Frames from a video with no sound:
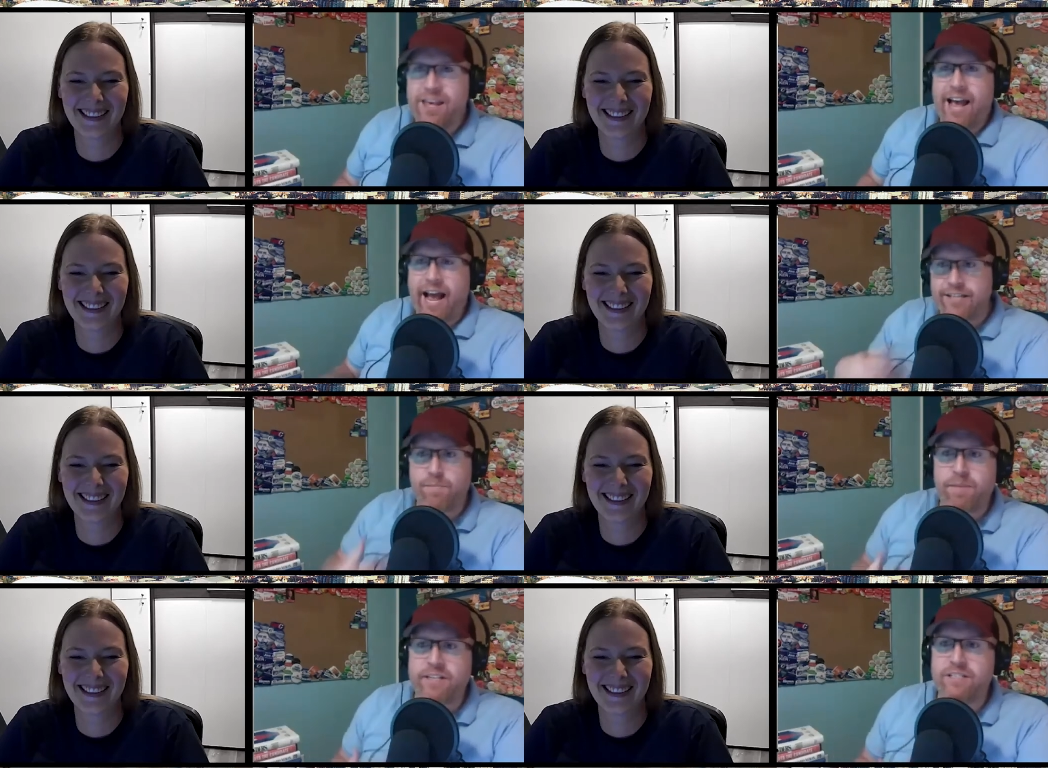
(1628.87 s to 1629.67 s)
Speaker 1: As a
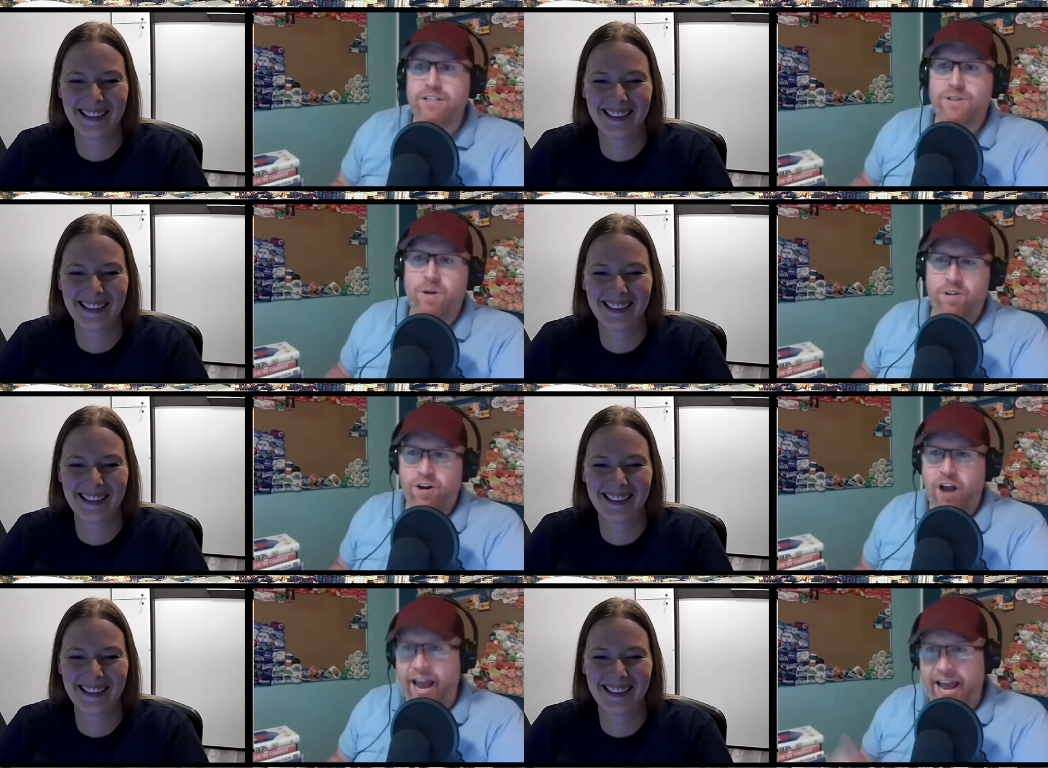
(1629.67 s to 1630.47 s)
business owner,
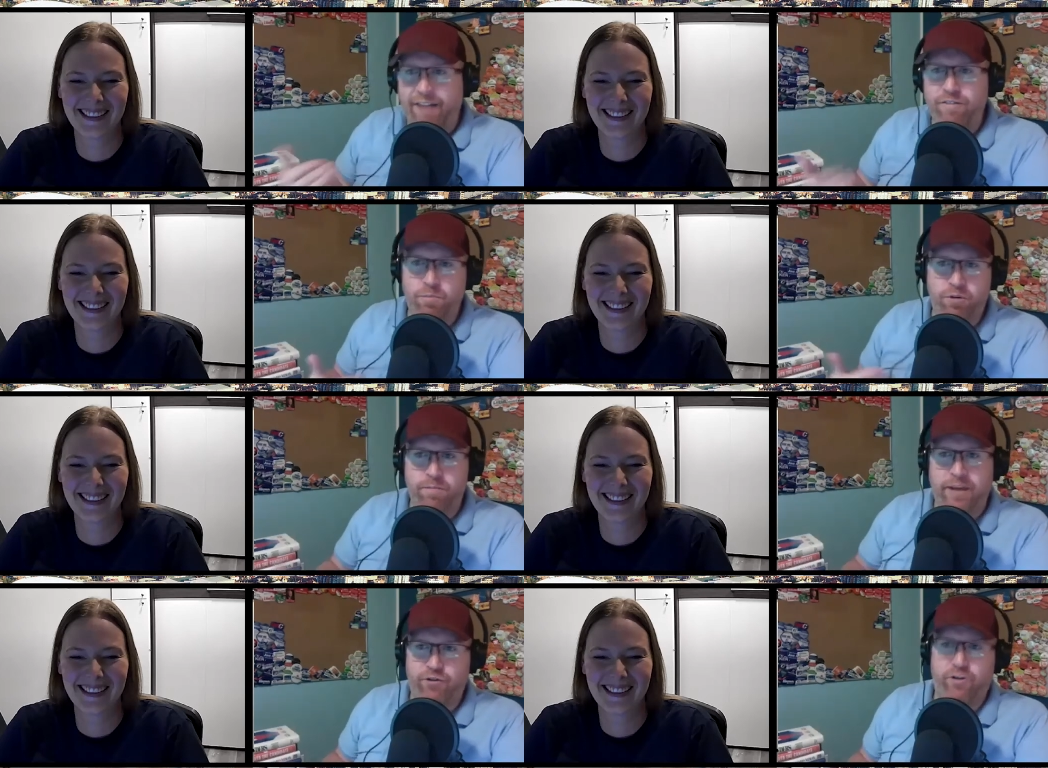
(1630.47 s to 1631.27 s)
I have to put
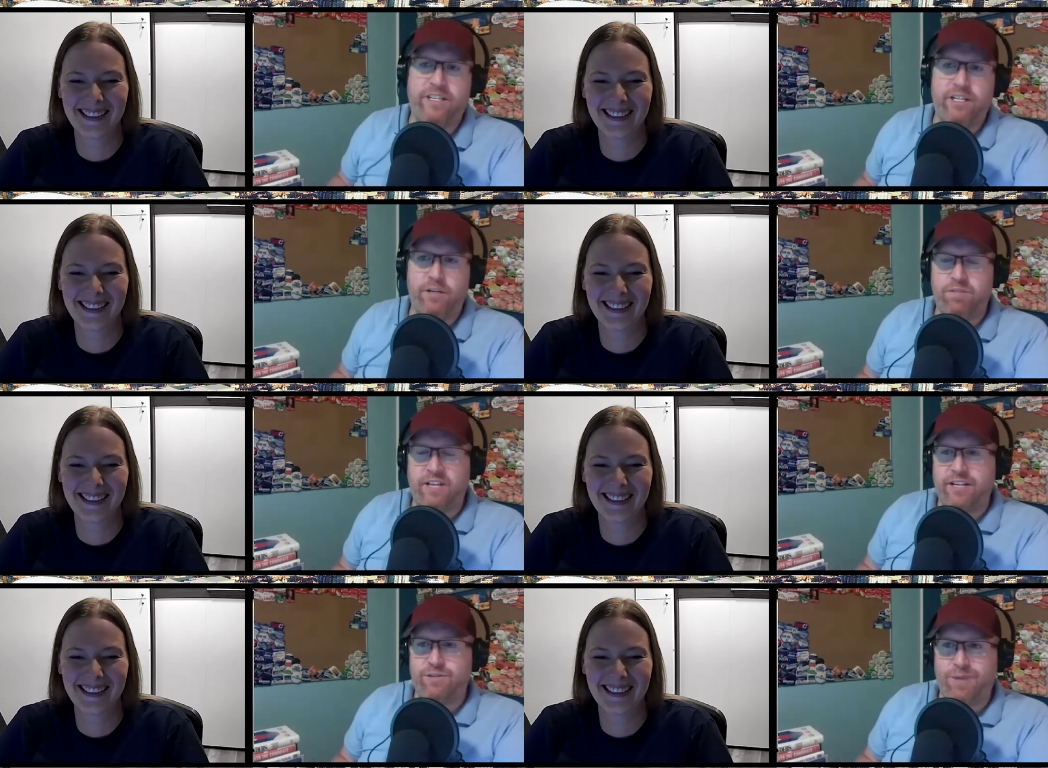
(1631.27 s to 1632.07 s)
metrics into
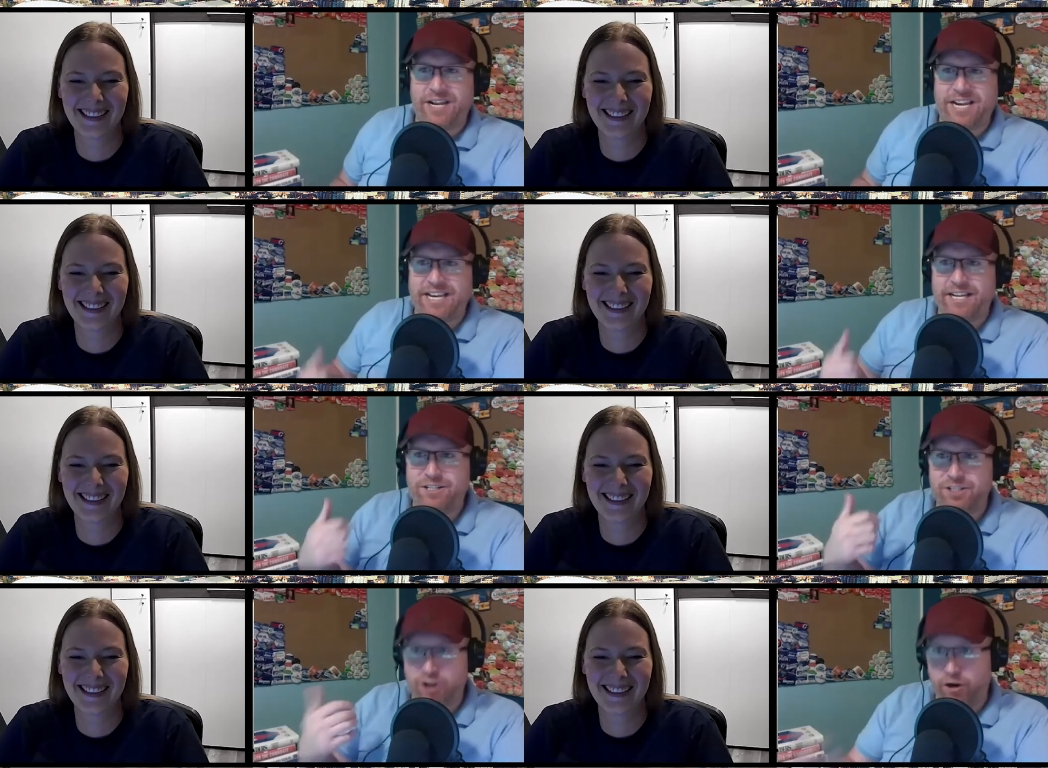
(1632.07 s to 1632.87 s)
place when I
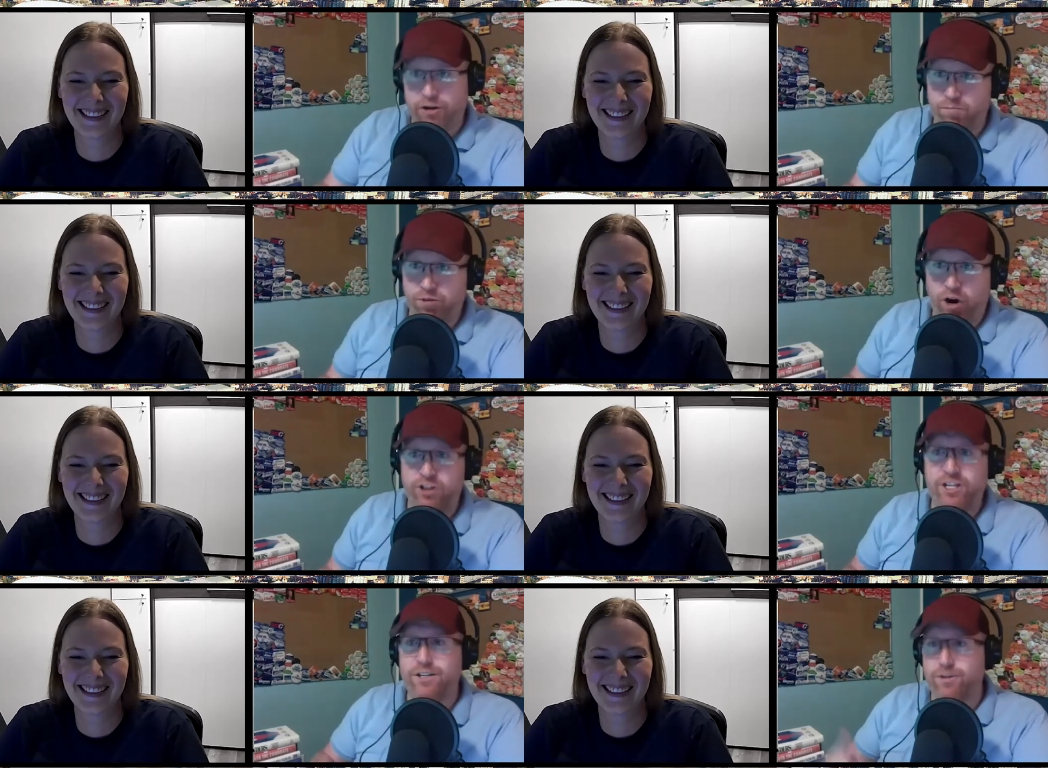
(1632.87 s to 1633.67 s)
start a
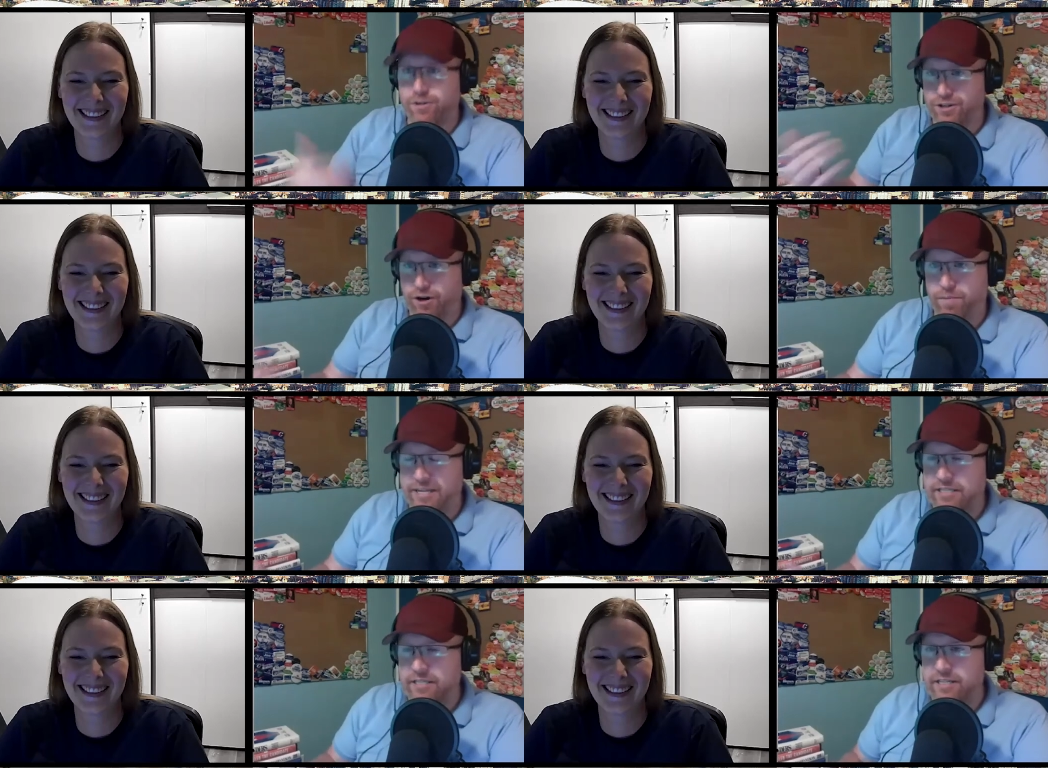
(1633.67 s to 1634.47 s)
project or start a
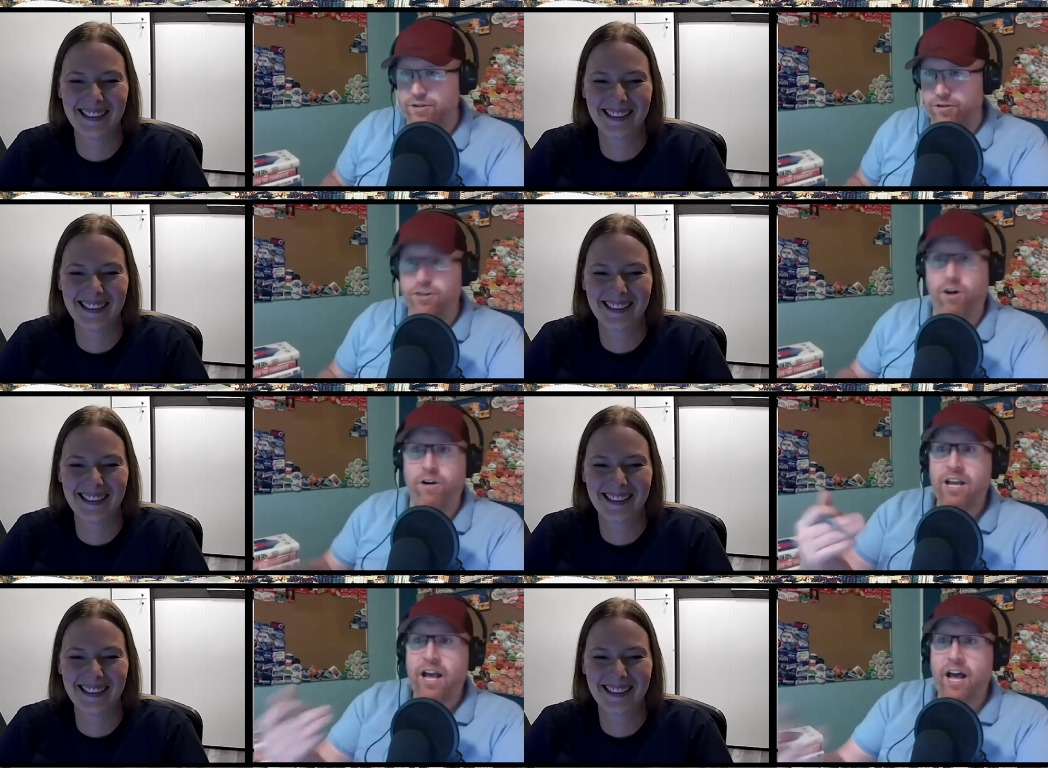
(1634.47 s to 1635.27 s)
business or start
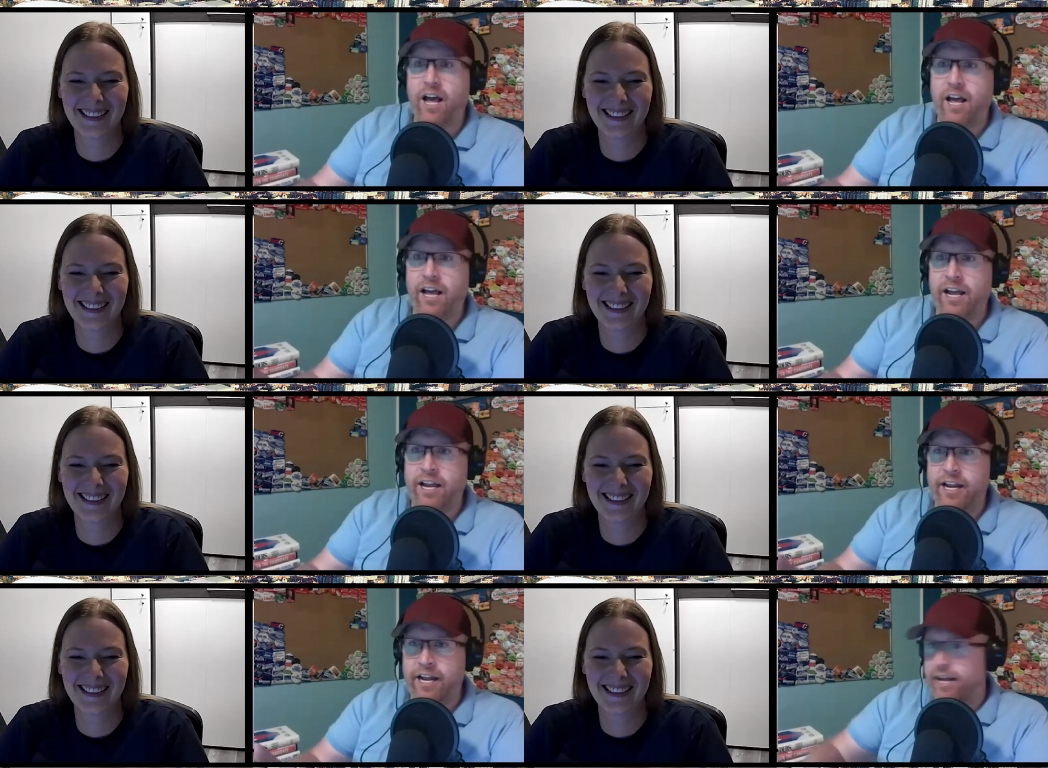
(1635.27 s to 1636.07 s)
uh,
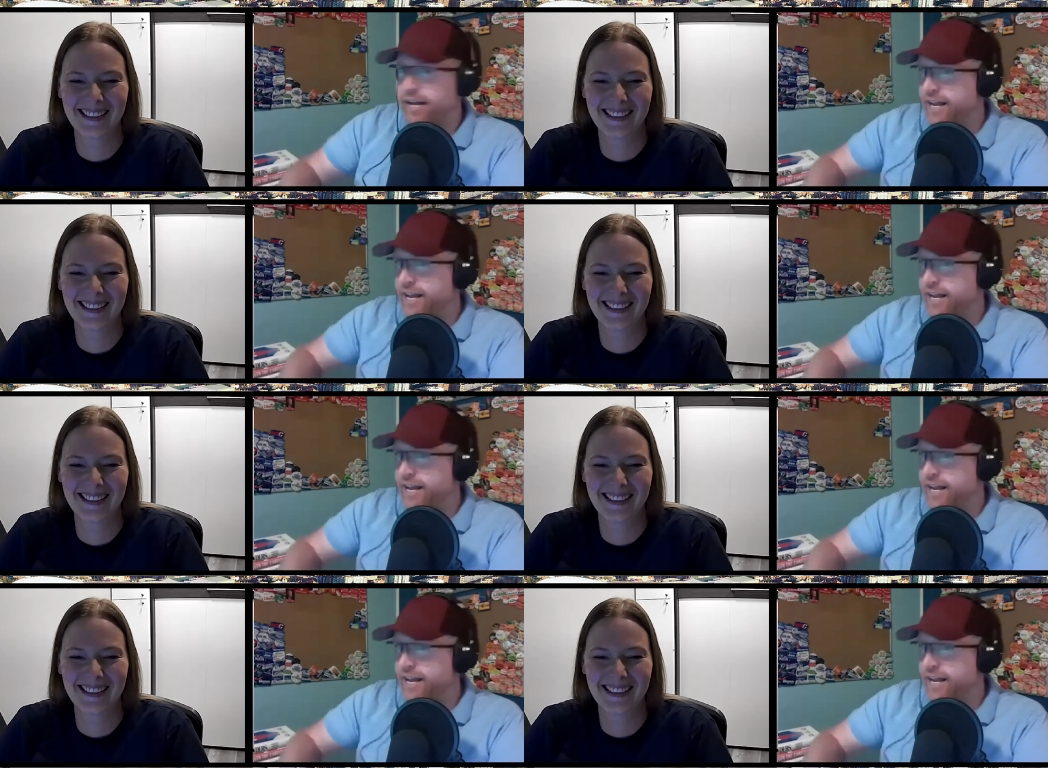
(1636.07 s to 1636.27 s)
uh,